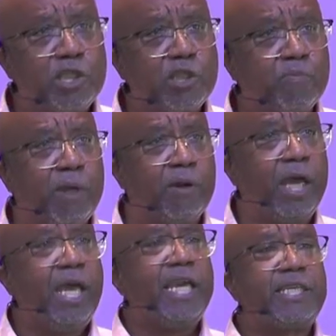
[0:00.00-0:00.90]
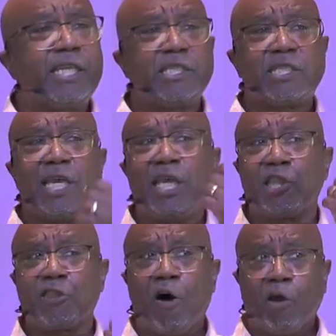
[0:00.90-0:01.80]
Spirit. It didn't say he
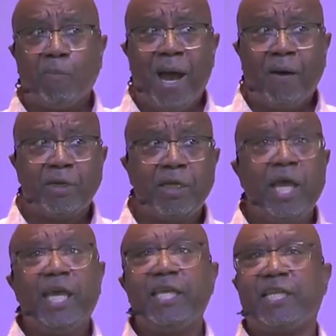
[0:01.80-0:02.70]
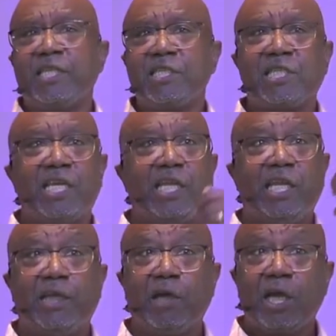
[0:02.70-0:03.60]
thought about it, he didn't say that
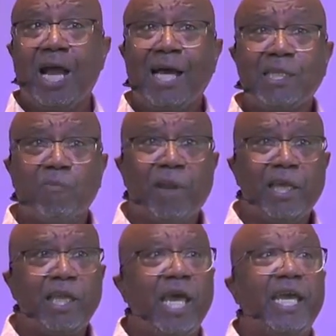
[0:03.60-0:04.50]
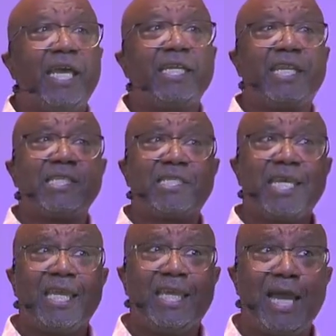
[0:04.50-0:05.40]
he contemplated it, didn't
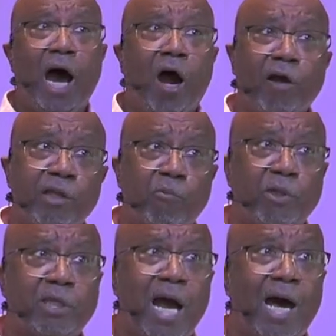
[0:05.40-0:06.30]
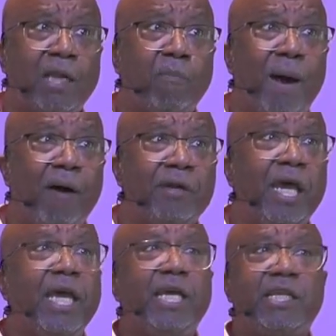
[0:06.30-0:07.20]
say he argued with God about it.
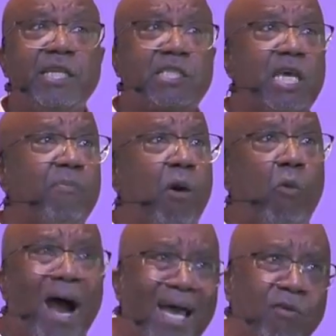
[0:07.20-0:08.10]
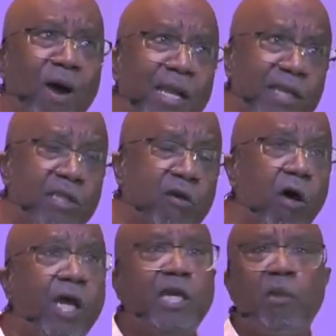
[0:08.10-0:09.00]
He didn't say, But why do I need to go?
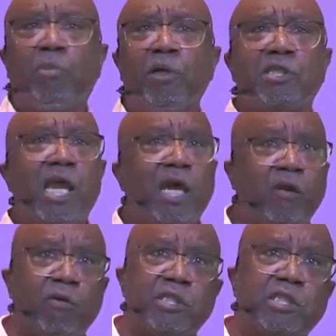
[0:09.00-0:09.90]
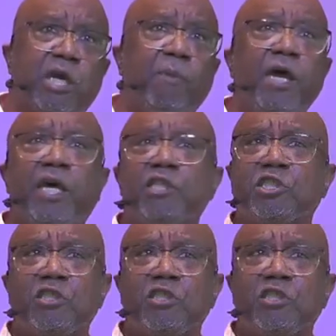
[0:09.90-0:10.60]
He didn't put his hand on his hip and